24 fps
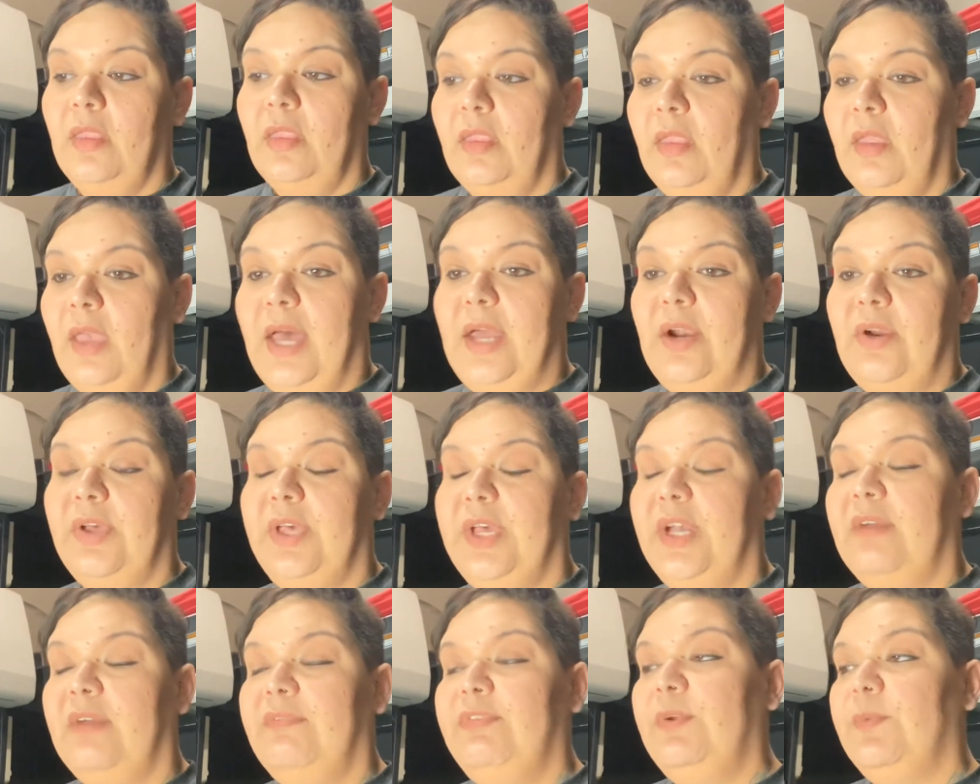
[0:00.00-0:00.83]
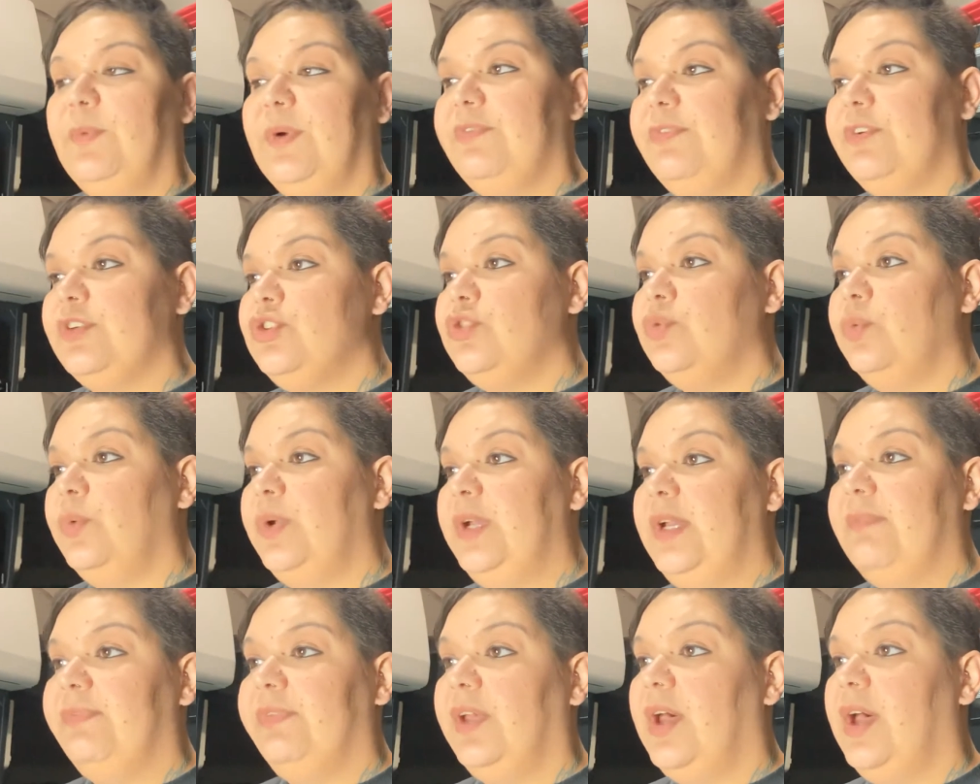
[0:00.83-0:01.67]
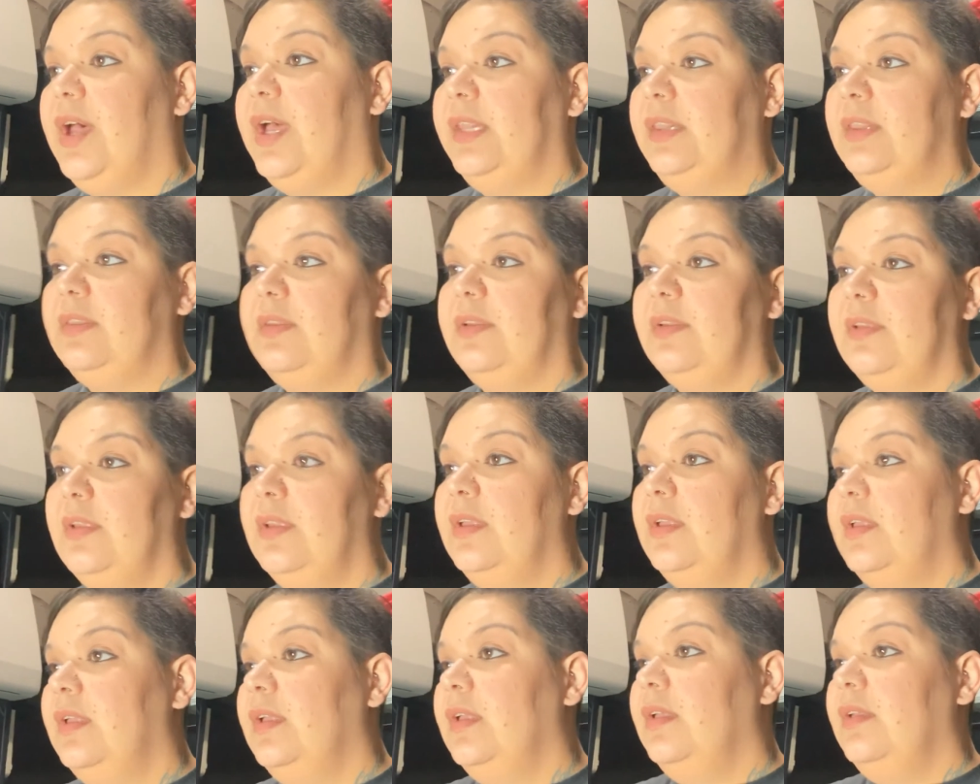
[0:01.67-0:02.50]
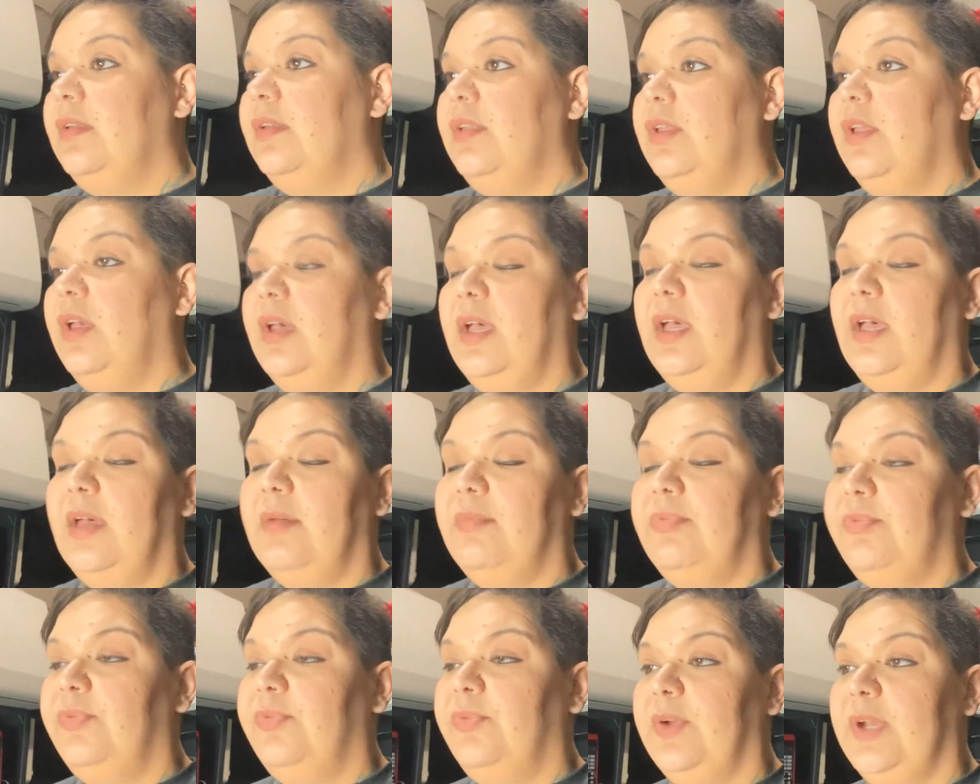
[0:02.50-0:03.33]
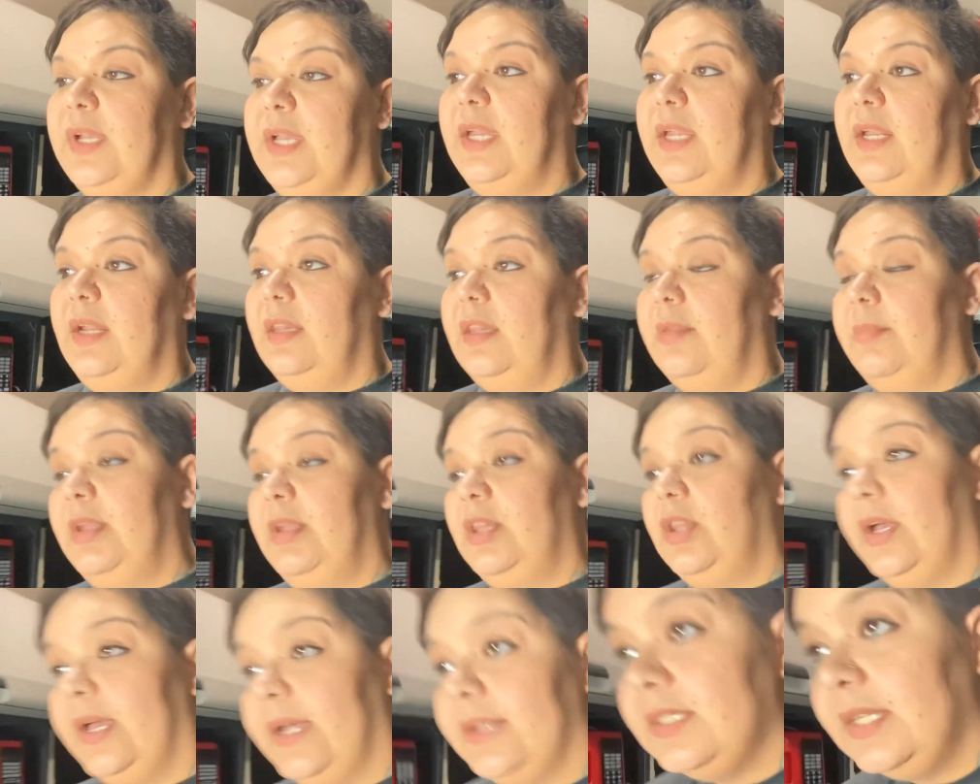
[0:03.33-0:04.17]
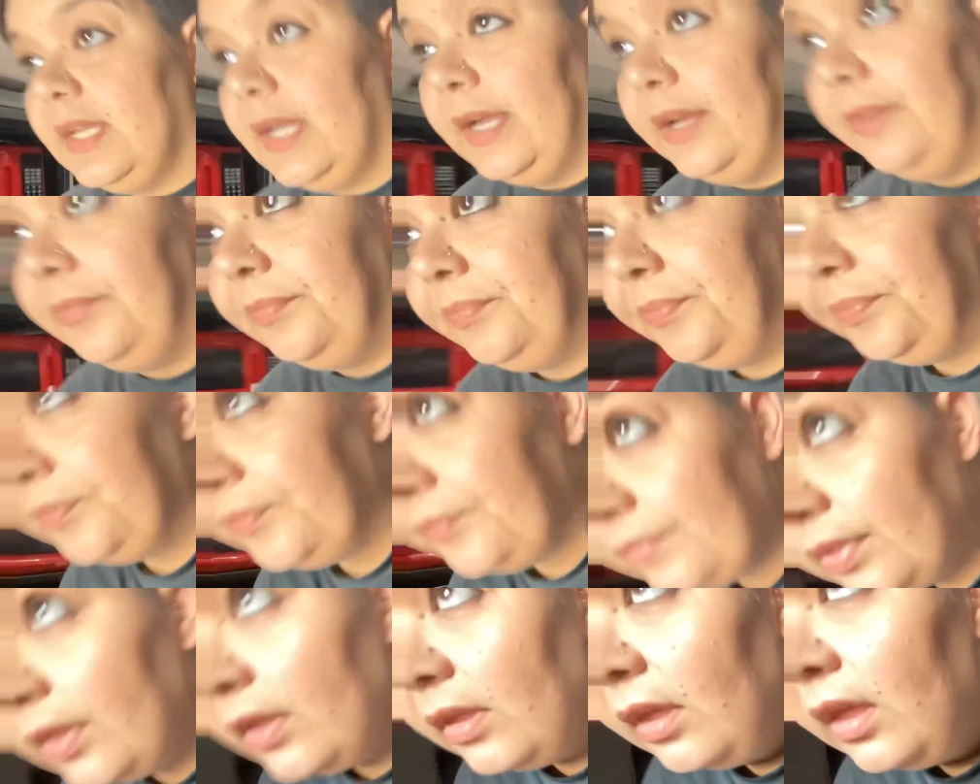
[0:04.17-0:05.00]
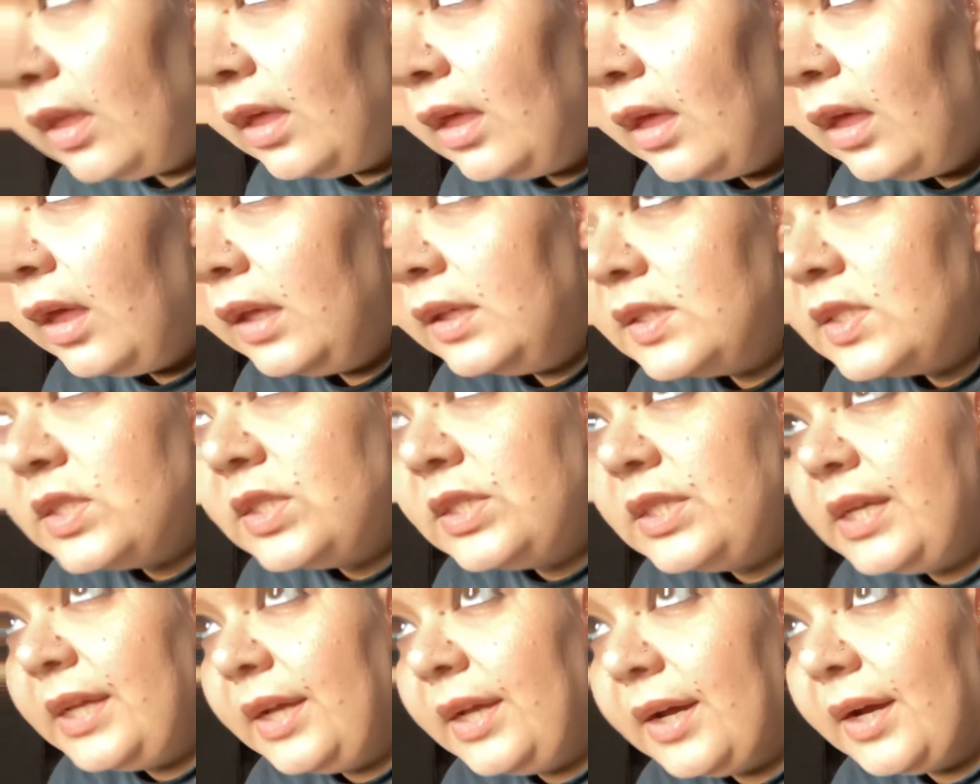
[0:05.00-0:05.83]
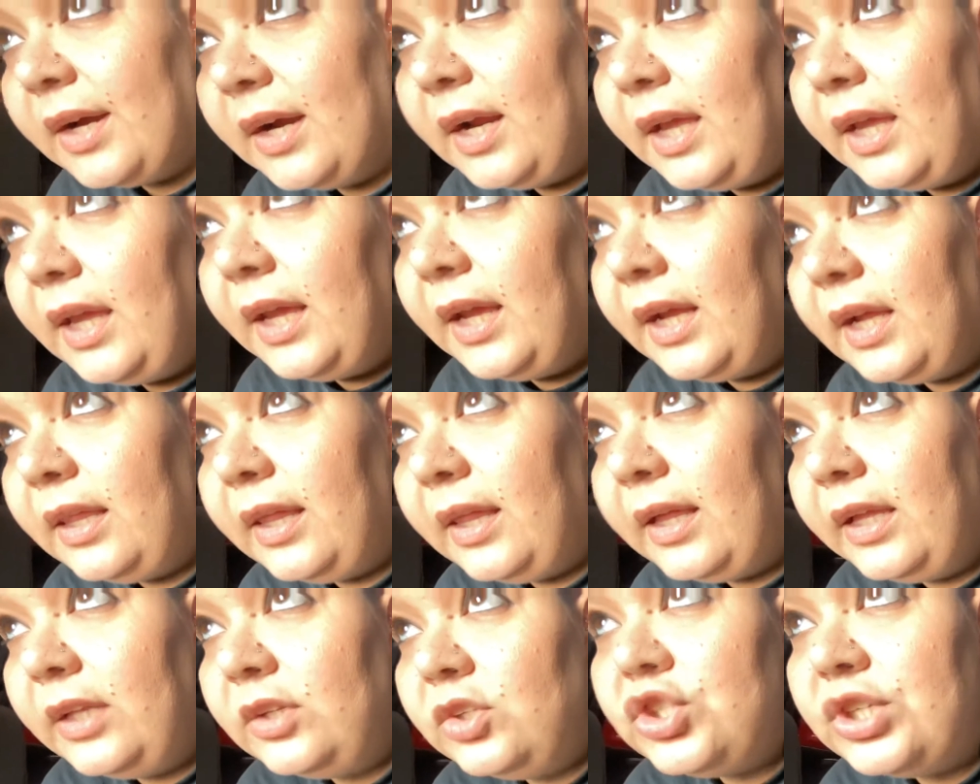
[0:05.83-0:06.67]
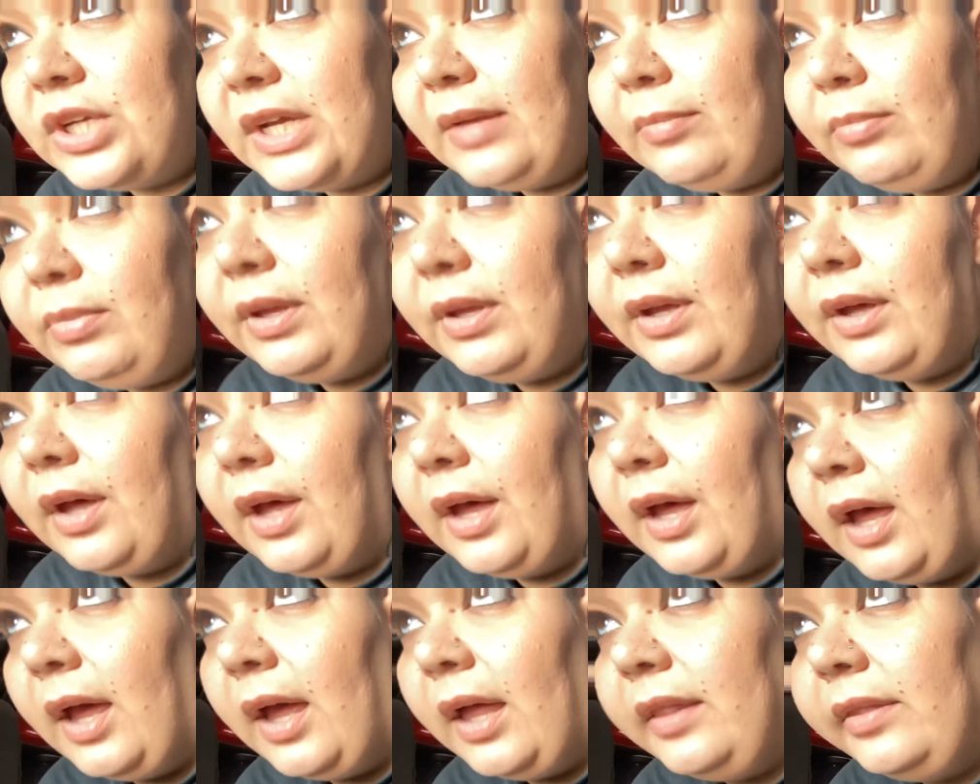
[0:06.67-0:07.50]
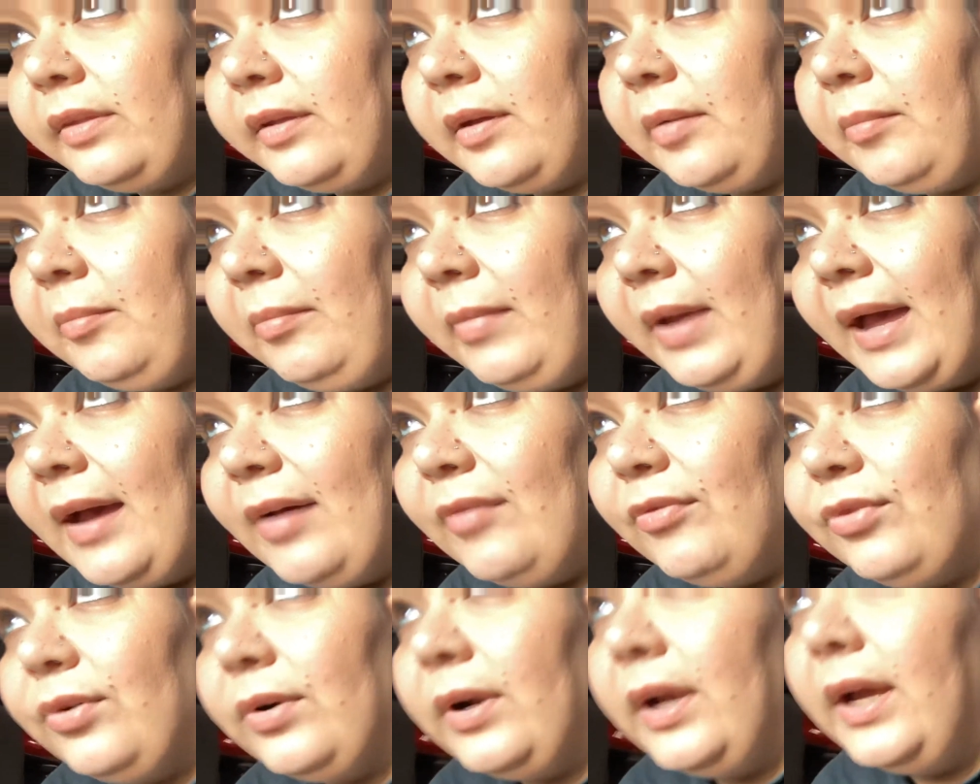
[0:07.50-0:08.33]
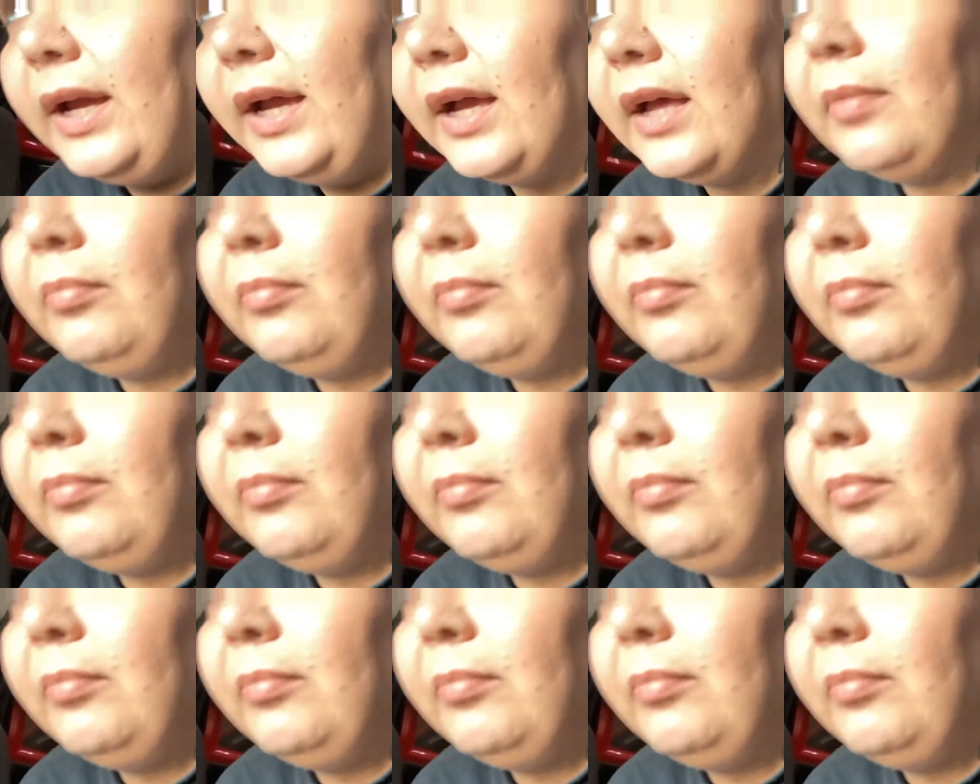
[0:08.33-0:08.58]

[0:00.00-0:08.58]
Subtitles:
I don't care if you work for Swift, Hunt, let me look outside. CR England, JB Hunt, Maverick,